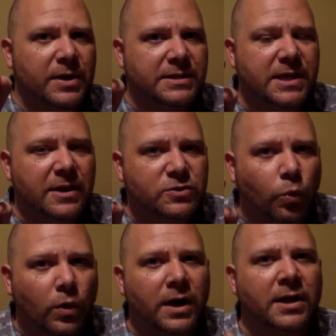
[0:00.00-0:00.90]
But it
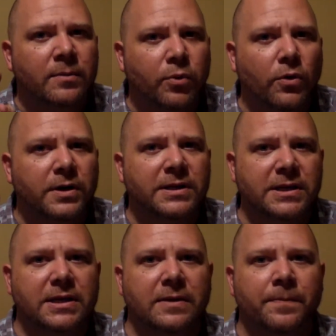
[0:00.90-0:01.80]
takes one important
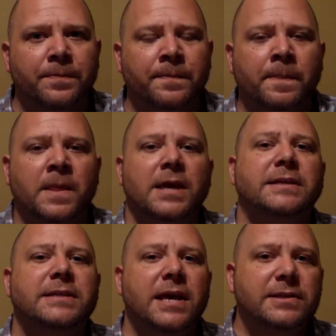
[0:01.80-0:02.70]
key.
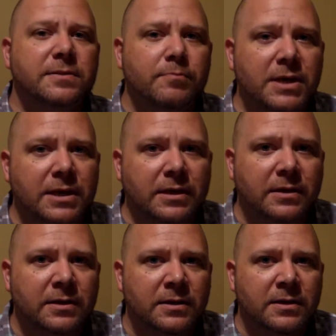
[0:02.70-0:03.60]
It takes me